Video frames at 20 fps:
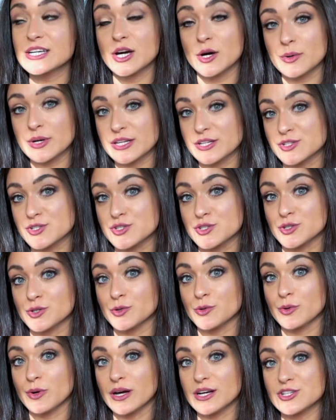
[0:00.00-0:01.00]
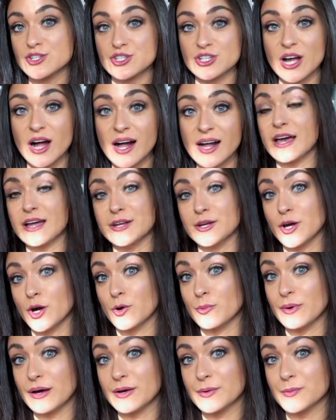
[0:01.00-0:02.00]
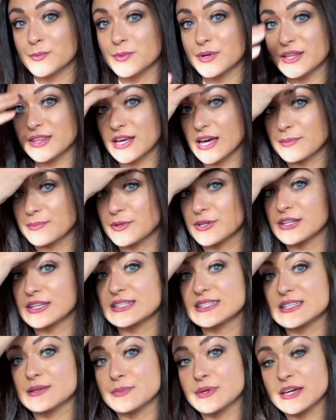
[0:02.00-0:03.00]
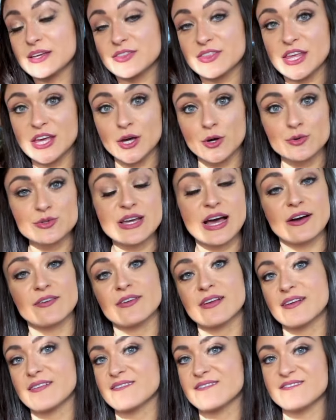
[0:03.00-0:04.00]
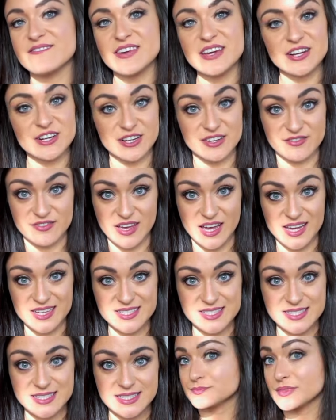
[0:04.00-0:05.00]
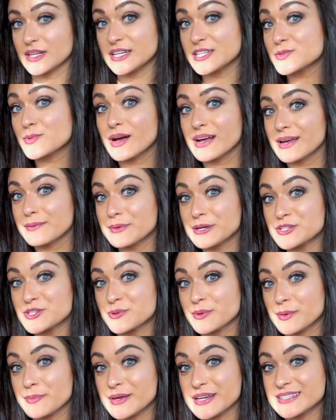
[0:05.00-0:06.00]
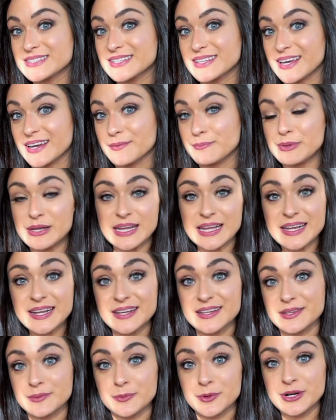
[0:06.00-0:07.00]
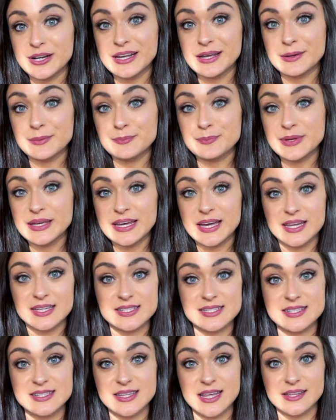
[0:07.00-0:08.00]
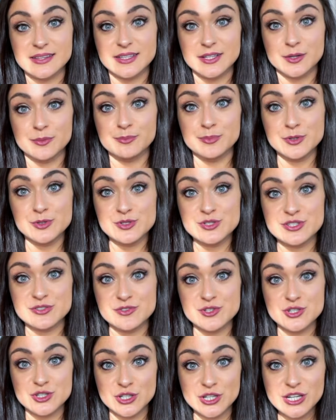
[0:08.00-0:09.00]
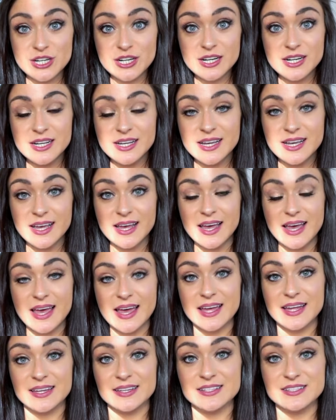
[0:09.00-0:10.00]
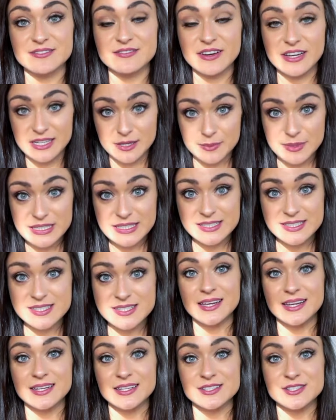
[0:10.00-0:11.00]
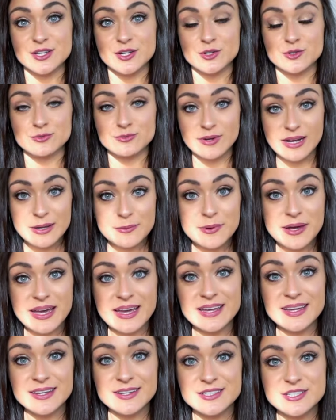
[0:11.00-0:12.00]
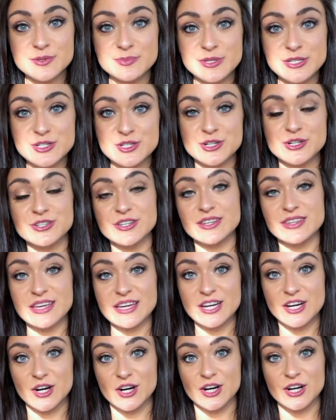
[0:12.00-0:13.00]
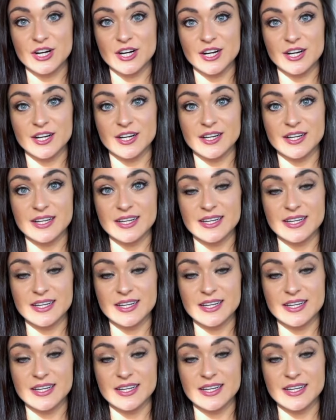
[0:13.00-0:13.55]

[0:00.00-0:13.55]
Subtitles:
go into shock and a coma with hypoglycemia. They go down very fast. It's why I make sure my pigs get banana in the morning, because that little boost of sugar and vitamins is a great way to be sure that they are